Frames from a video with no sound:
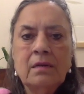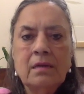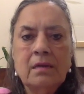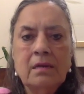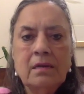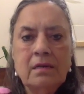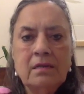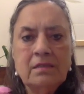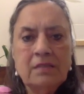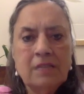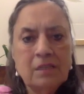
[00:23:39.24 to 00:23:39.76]

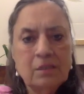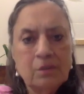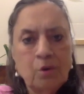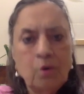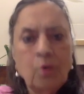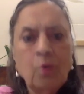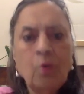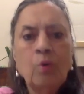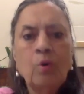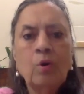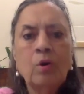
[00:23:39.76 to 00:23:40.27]
He said,
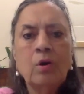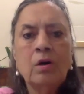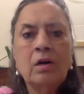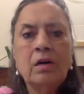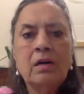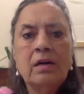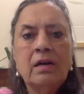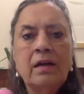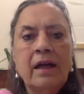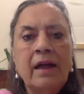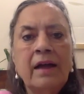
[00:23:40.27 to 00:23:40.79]
go
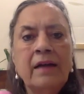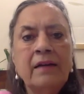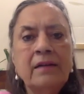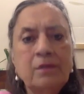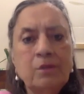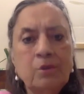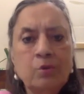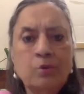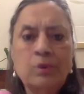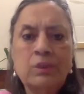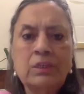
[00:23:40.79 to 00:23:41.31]
and
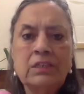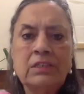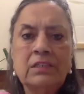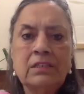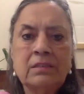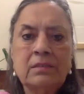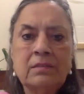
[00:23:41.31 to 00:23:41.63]
do it.